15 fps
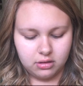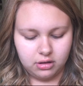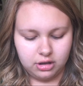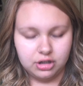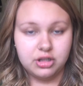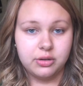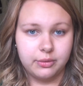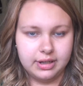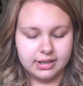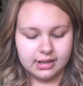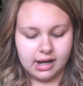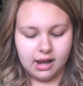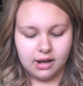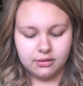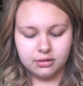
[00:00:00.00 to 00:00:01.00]
or you squeeze
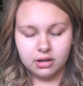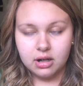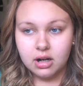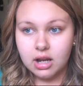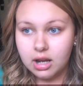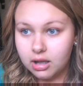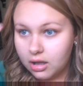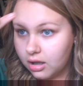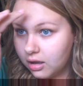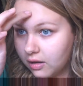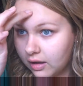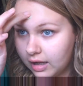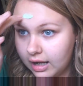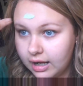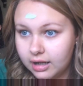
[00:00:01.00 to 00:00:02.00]
it out,
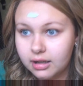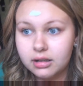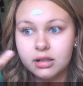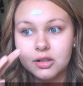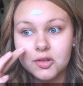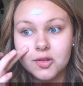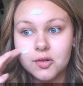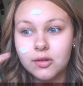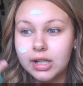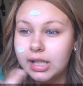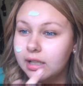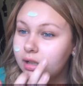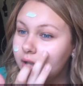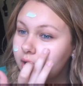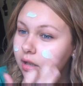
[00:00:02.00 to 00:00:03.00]
and it's
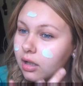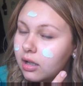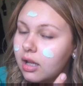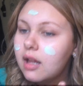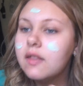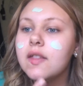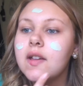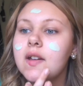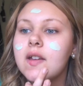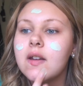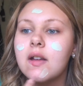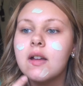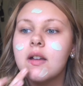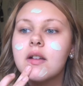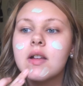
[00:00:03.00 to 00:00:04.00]
green. And
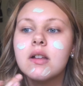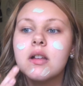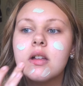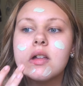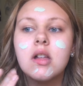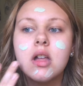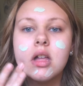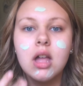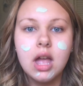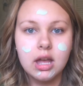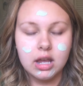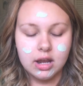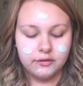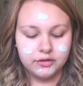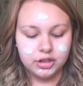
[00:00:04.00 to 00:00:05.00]
then
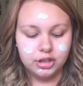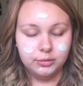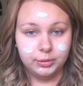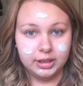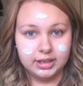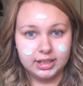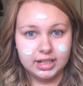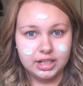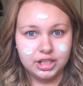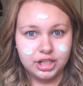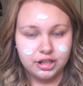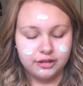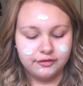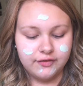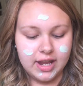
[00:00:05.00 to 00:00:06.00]
after you blend it
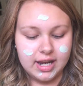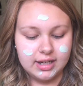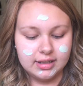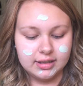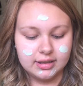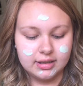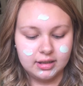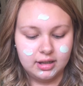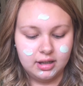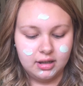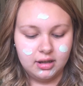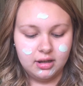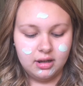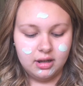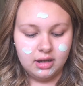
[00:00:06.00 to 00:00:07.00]
into your face,
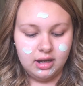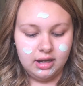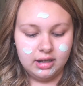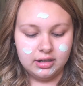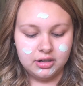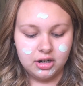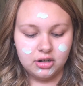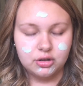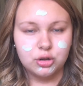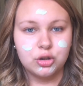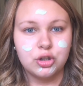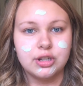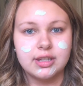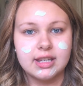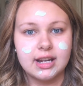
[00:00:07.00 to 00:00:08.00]
it
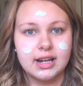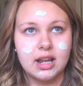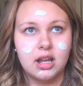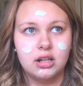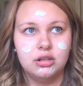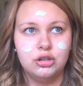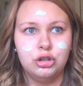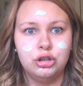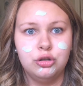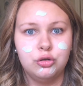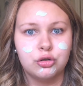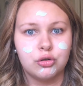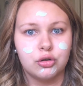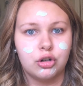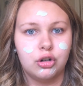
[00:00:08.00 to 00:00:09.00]
turns just like a
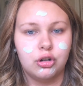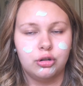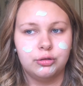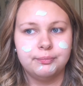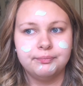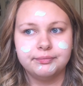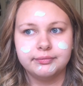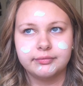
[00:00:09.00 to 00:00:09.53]
neutral,